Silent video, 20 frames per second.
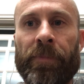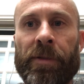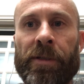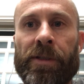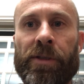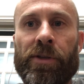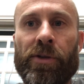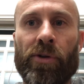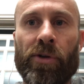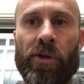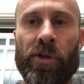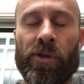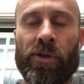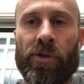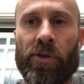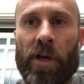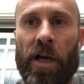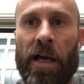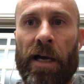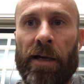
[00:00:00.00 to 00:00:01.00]
Still couldn't
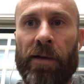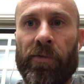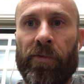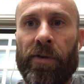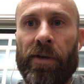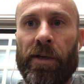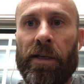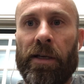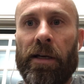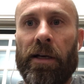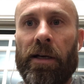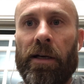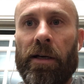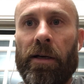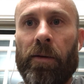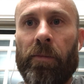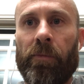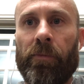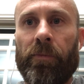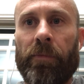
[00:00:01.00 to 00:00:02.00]
drive,
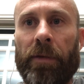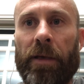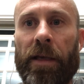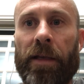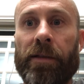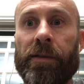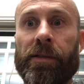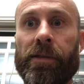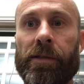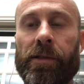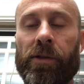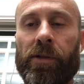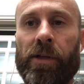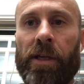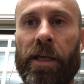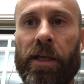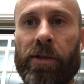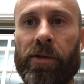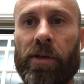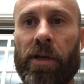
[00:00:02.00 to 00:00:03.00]
and still
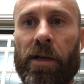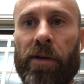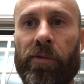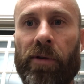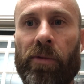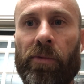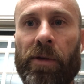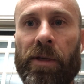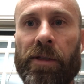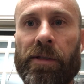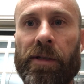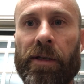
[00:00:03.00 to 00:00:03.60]
can't drive at week